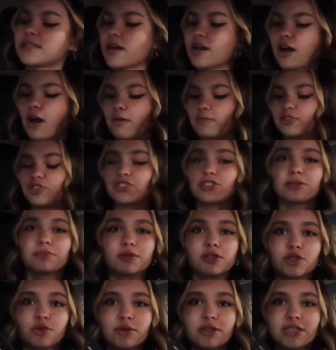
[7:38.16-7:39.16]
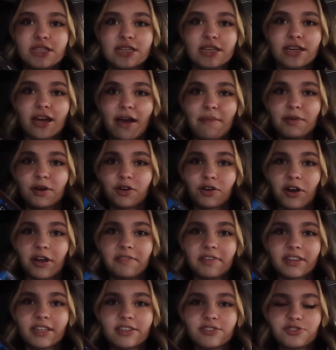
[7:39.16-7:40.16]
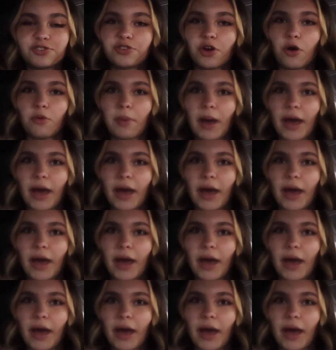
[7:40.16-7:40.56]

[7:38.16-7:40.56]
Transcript: thing I got was just some sweet tea. I've been craving this so